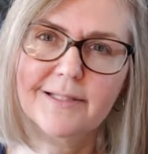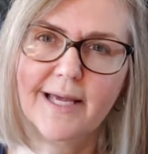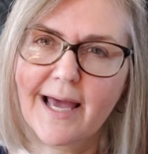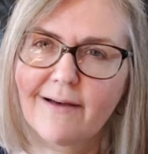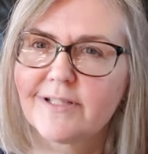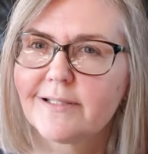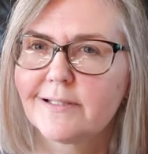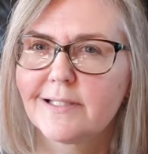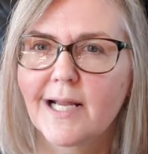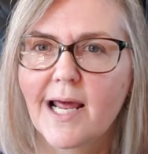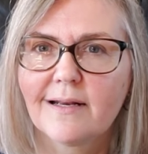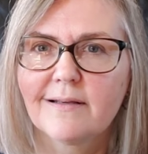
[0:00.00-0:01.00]
I haven't
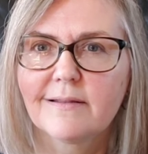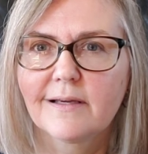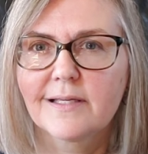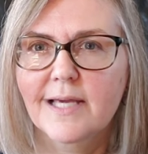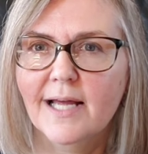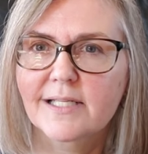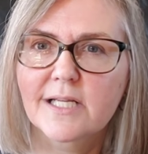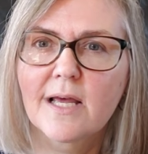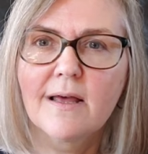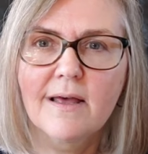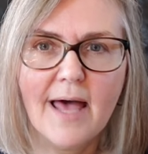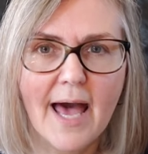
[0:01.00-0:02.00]
seen anything yet
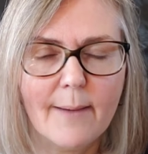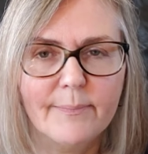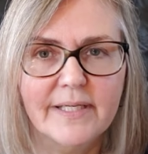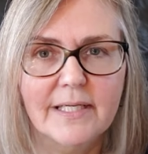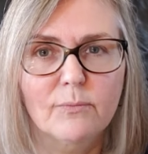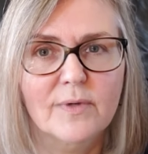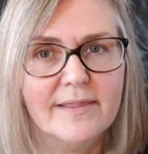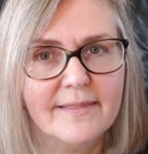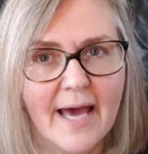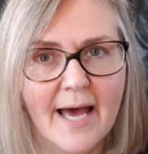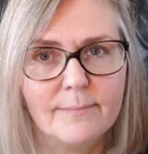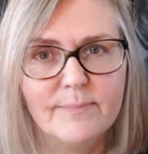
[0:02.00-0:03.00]
happening with
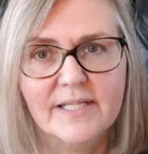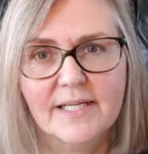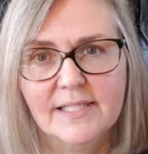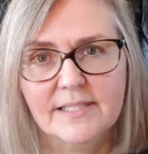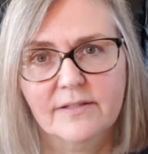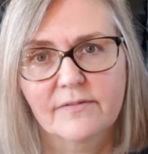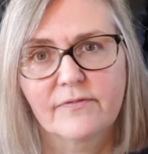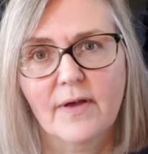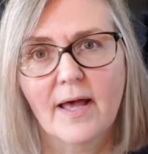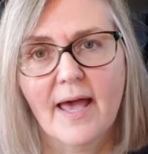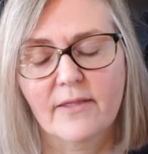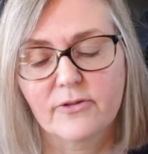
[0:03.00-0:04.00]
that because of
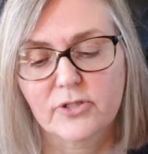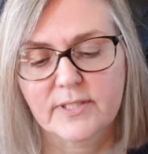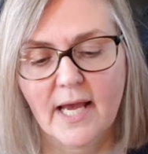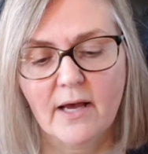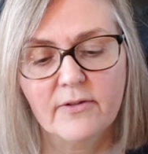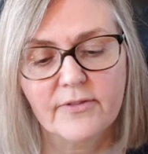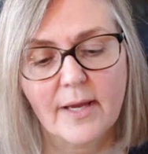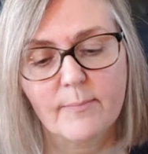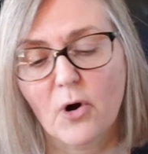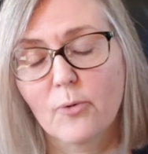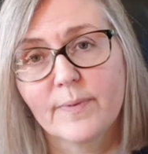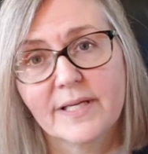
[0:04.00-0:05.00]
Heather's health. I'm
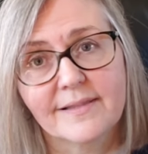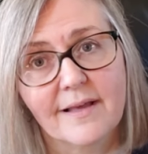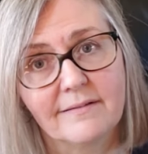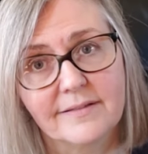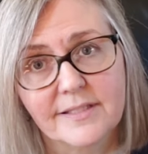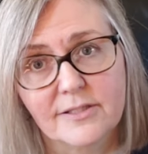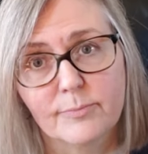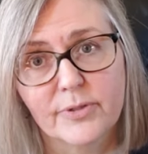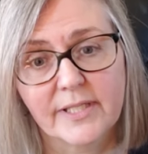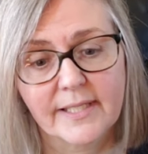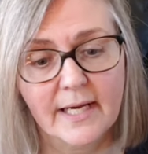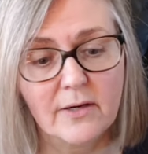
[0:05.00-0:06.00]
hoping they'll still
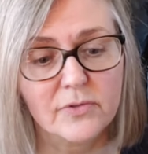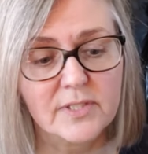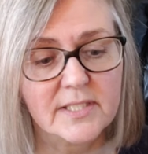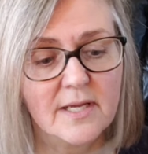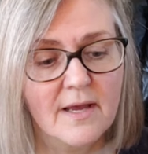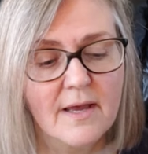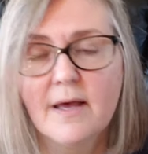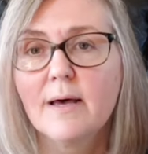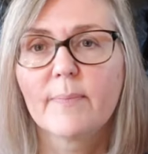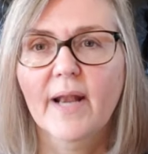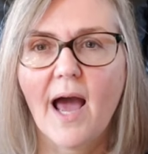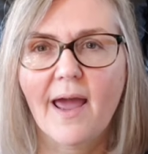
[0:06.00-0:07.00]
put it out.
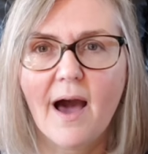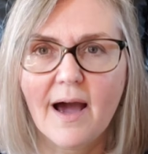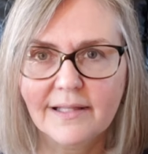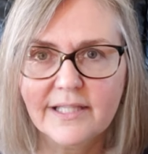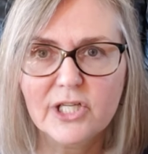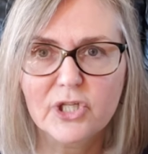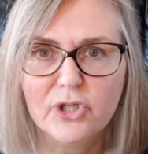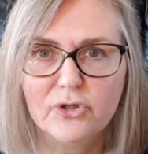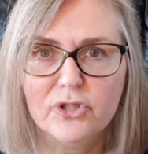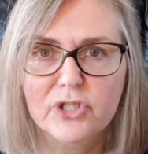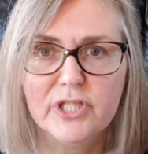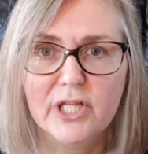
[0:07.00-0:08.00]
But I highly
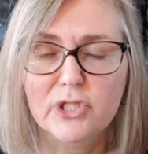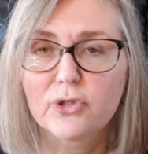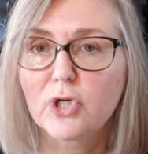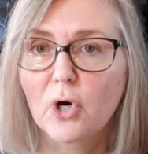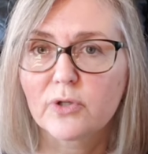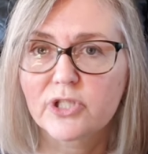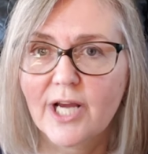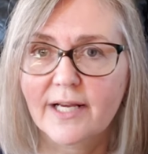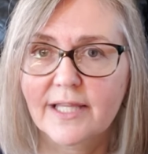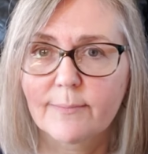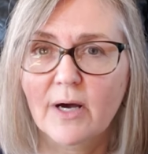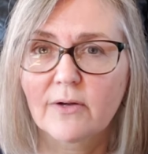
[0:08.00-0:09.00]
encourage that you go
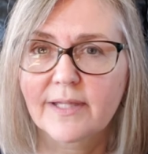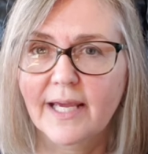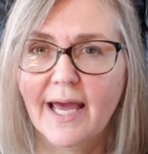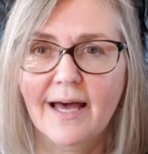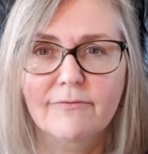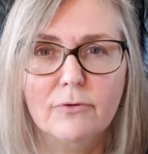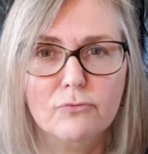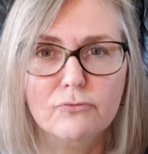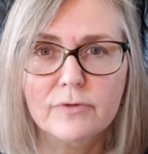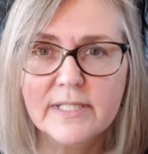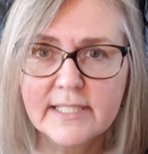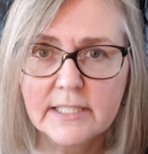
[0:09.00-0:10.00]
check them out. They have
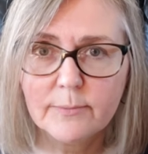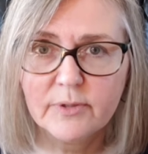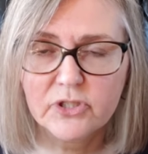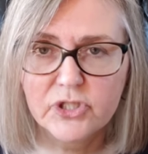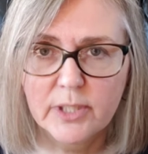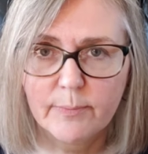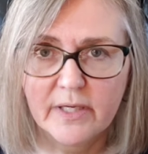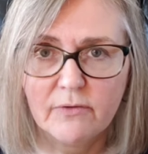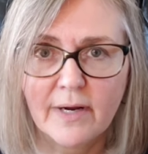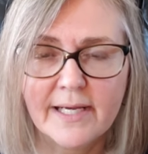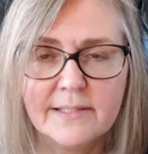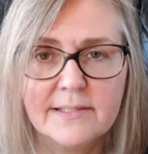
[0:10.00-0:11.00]
reasonable shipping
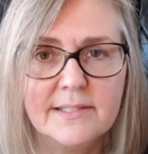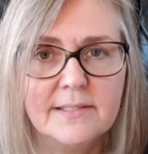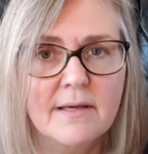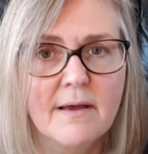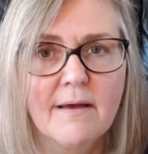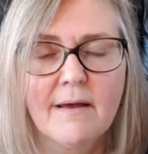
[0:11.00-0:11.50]
rates.